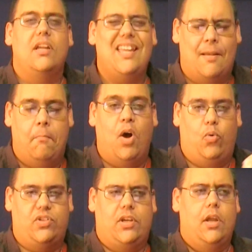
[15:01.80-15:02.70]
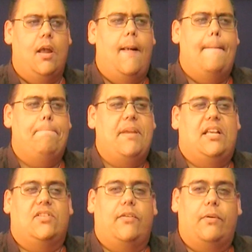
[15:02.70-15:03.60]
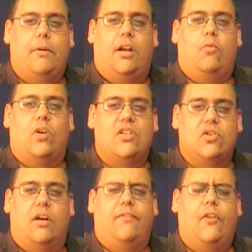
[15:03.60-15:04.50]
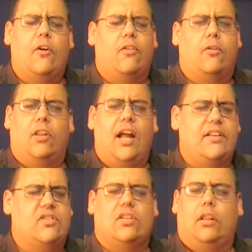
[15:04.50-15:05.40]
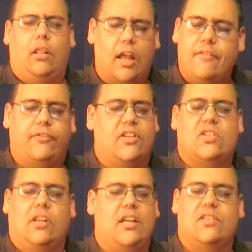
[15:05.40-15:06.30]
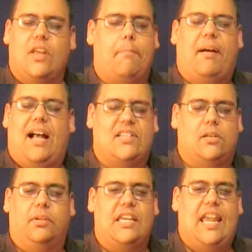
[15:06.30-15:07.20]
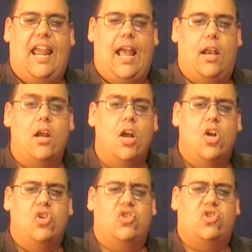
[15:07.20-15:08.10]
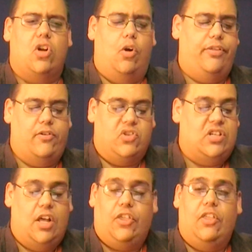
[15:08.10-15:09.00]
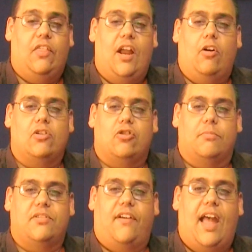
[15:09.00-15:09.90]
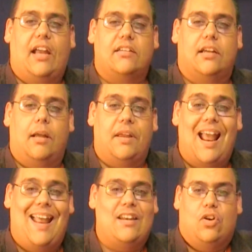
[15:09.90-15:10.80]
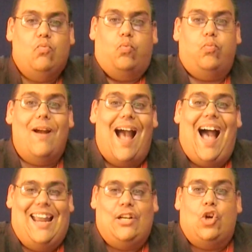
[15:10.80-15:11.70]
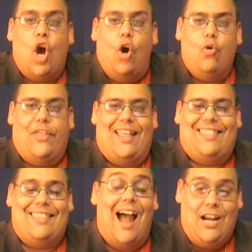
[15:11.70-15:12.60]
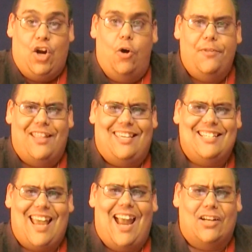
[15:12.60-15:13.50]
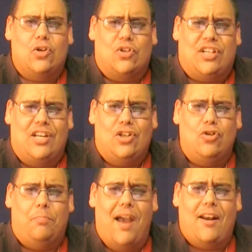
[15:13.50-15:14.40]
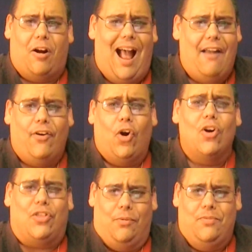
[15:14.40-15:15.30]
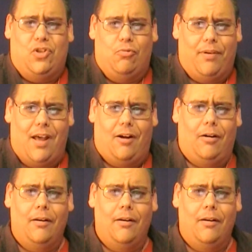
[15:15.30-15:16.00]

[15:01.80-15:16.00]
emote. Because everybody reads off their lines as lifelessly as they possibly can. So there's nothing there in terms of acting. I mean, and I know that these actors can do better. I've heard them do better.